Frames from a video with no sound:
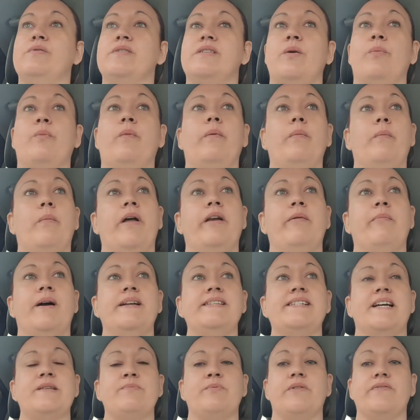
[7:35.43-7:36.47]
so one of my
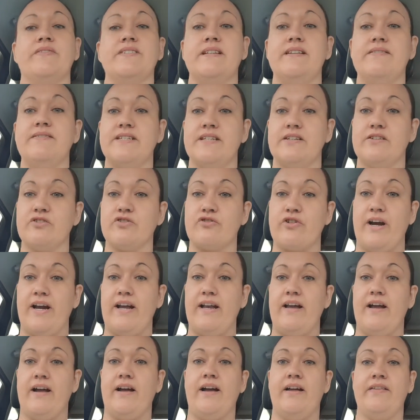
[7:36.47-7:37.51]
dad's brothers lives in
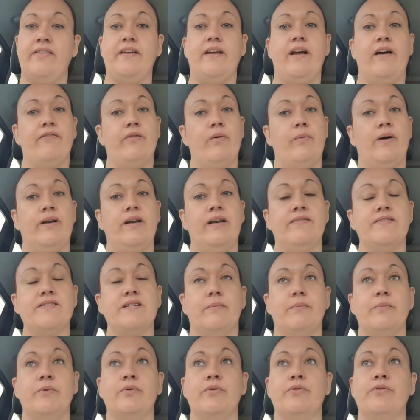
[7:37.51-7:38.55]
Australia, and the other one lives
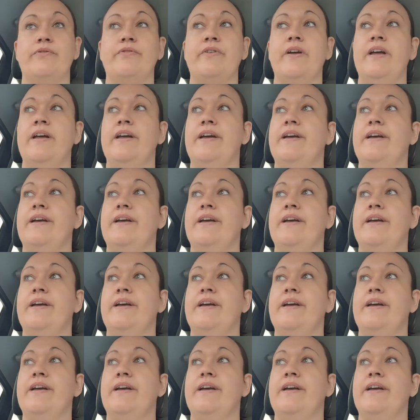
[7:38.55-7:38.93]
up north.